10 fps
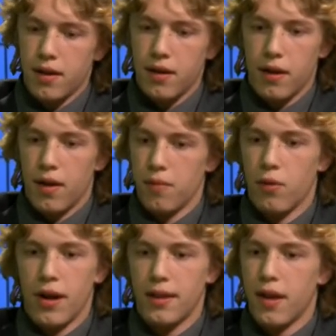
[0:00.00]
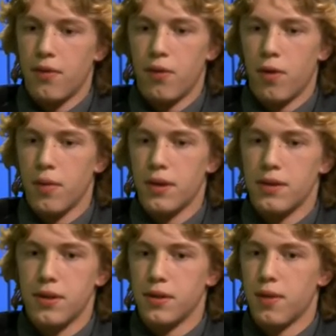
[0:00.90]
write that for me.
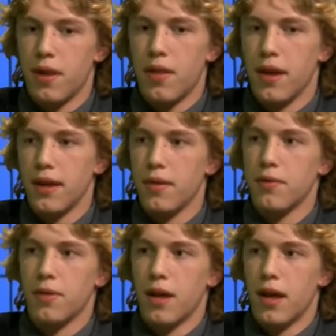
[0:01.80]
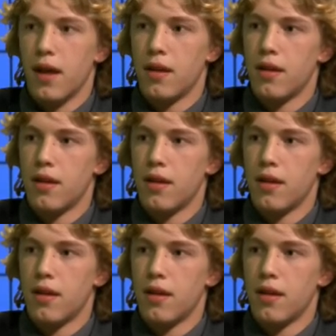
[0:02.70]
So I just want to thank him for that.